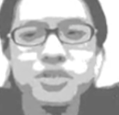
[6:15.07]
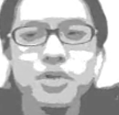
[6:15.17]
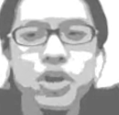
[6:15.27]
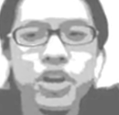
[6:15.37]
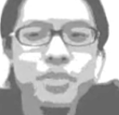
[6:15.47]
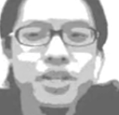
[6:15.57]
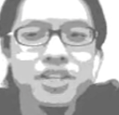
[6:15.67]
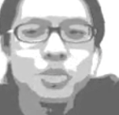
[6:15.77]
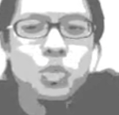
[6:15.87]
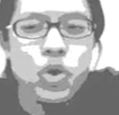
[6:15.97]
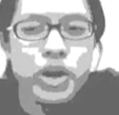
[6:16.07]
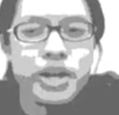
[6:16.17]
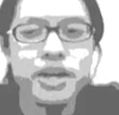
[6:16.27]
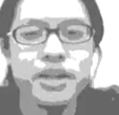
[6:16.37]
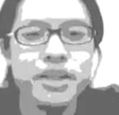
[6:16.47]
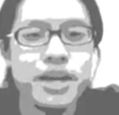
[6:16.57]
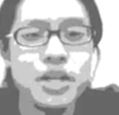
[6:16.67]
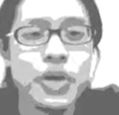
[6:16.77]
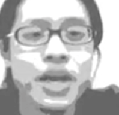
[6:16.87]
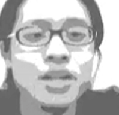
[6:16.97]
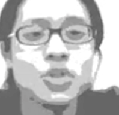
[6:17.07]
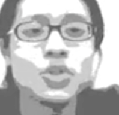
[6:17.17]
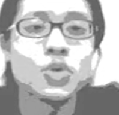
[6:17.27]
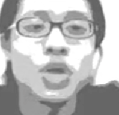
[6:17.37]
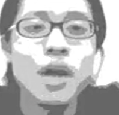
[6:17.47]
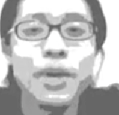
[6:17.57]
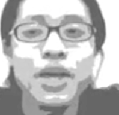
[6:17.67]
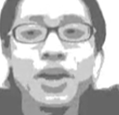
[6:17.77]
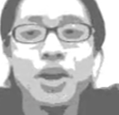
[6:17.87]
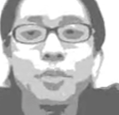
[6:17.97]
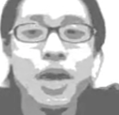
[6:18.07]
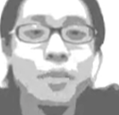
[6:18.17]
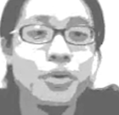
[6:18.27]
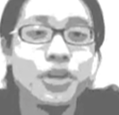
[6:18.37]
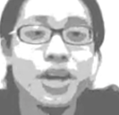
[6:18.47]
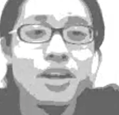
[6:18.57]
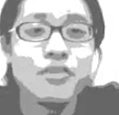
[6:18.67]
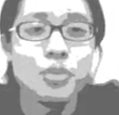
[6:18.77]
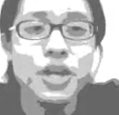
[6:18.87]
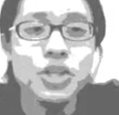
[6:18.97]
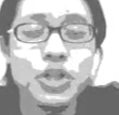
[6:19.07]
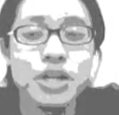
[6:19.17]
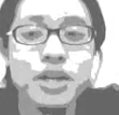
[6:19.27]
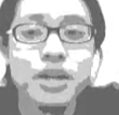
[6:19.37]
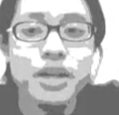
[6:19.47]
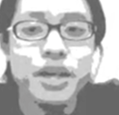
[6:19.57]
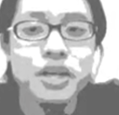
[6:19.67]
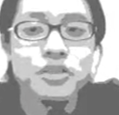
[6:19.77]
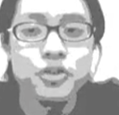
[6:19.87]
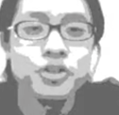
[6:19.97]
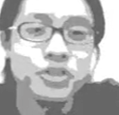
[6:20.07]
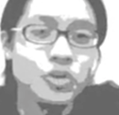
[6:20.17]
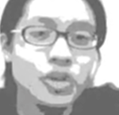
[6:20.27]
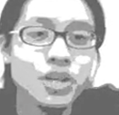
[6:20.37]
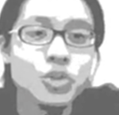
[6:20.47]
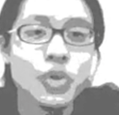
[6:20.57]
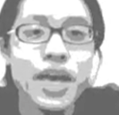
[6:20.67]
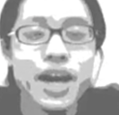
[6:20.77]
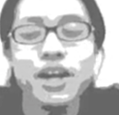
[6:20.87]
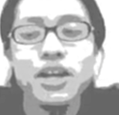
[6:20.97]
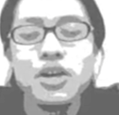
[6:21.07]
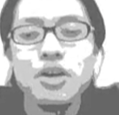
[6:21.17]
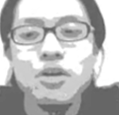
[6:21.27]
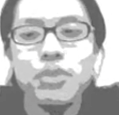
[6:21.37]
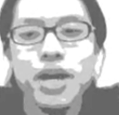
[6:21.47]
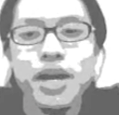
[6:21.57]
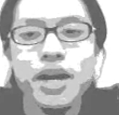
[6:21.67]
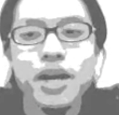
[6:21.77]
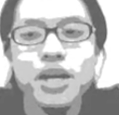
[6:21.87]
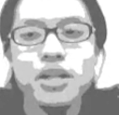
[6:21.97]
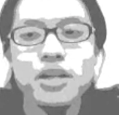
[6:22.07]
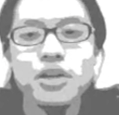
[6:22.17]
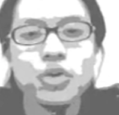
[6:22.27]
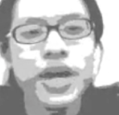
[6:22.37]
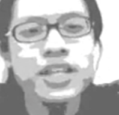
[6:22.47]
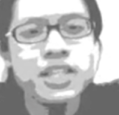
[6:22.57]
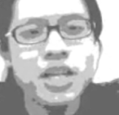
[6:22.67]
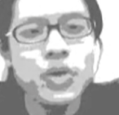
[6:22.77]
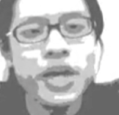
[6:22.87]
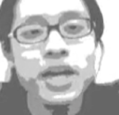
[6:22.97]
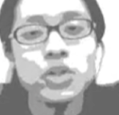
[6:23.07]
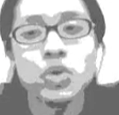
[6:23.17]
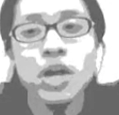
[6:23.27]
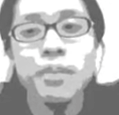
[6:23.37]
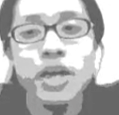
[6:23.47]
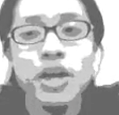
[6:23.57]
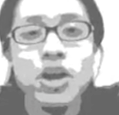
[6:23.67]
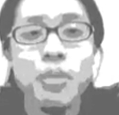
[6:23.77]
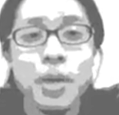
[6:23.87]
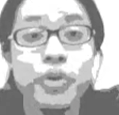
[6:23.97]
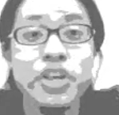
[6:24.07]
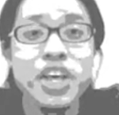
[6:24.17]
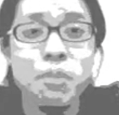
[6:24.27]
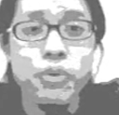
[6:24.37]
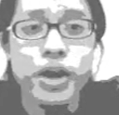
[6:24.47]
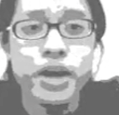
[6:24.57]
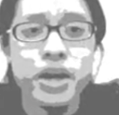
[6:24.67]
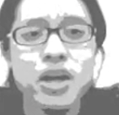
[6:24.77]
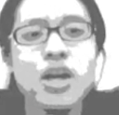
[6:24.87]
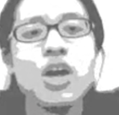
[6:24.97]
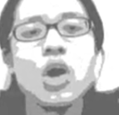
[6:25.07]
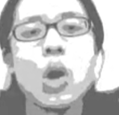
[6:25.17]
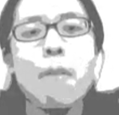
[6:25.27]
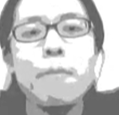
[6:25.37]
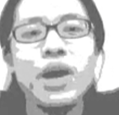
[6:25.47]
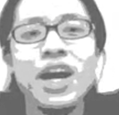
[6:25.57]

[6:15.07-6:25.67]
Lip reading: the reason this argument doesn't work, that you can't just drop ink on paper and get information, is first, yes, you can. But granted, you can't drop ink on paper and get a book.